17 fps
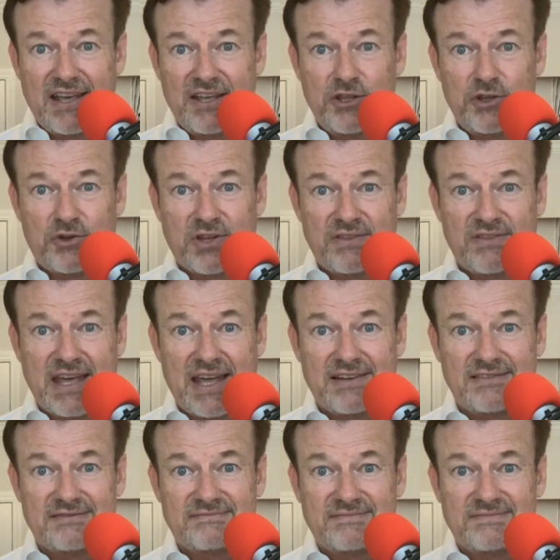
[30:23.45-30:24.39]
you can
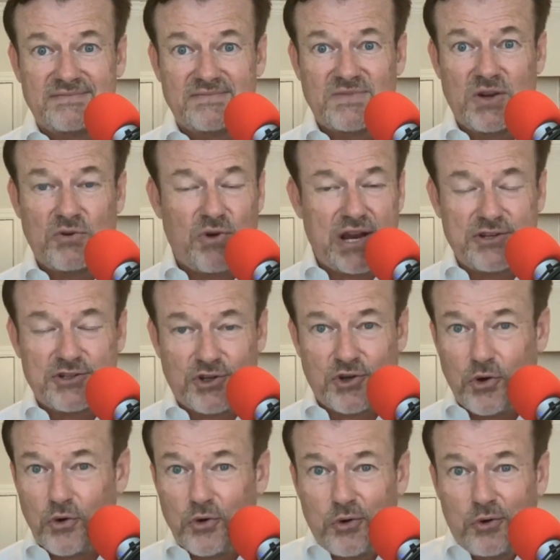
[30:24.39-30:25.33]
then arrange a
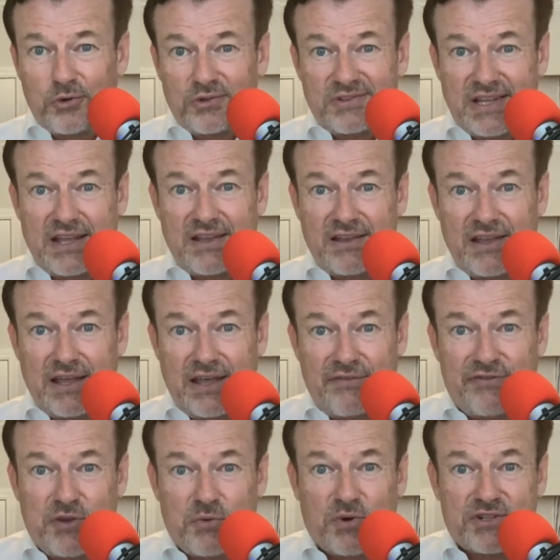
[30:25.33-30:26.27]
call
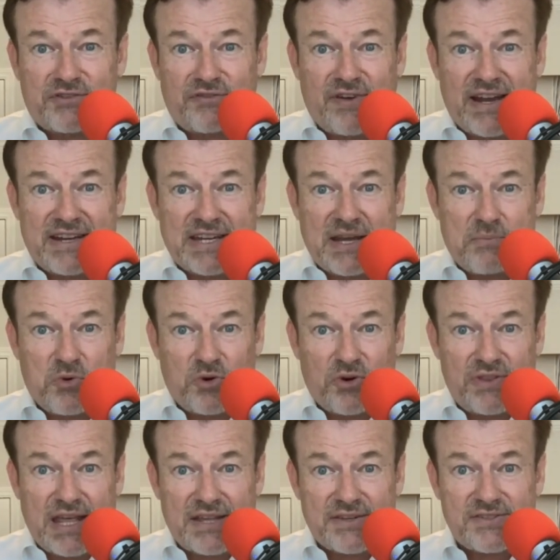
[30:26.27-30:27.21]
if you want to find out
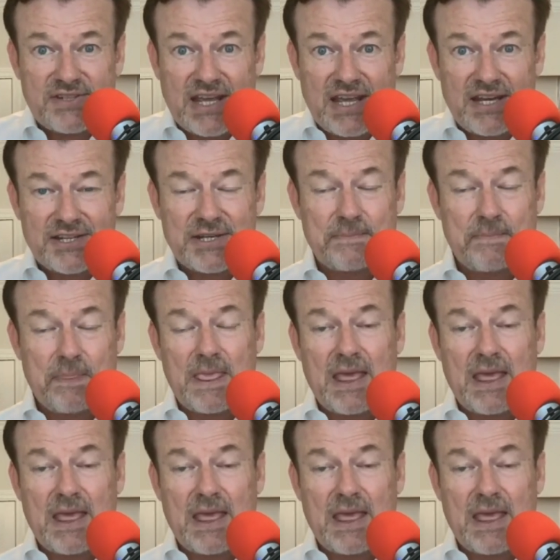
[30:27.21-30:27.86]
more at that stage.